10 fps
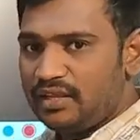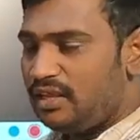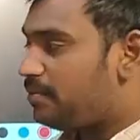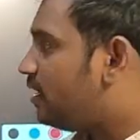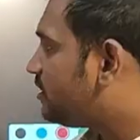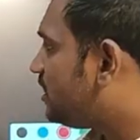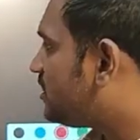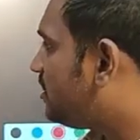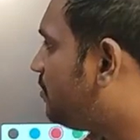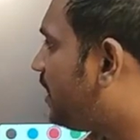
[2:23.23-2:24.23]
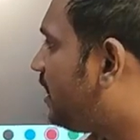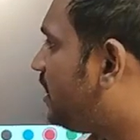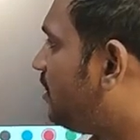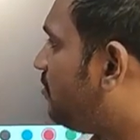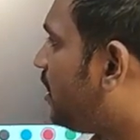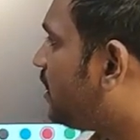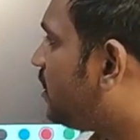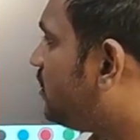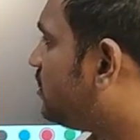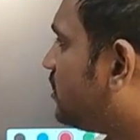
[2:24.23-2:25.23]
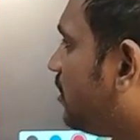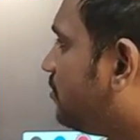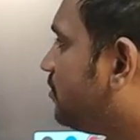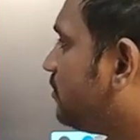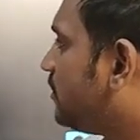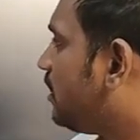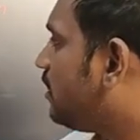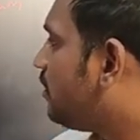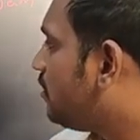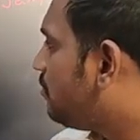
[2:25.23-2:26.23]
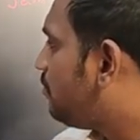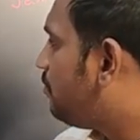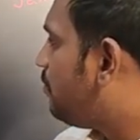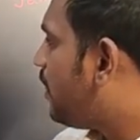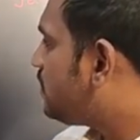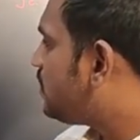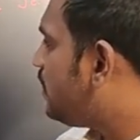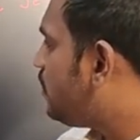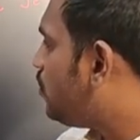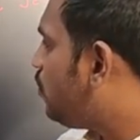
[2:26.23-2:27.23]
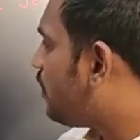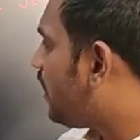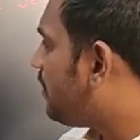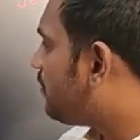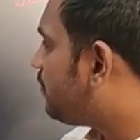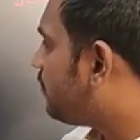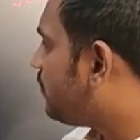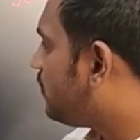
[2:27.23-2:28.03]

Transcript: He purchased bread, butter, jam. Person 2 came.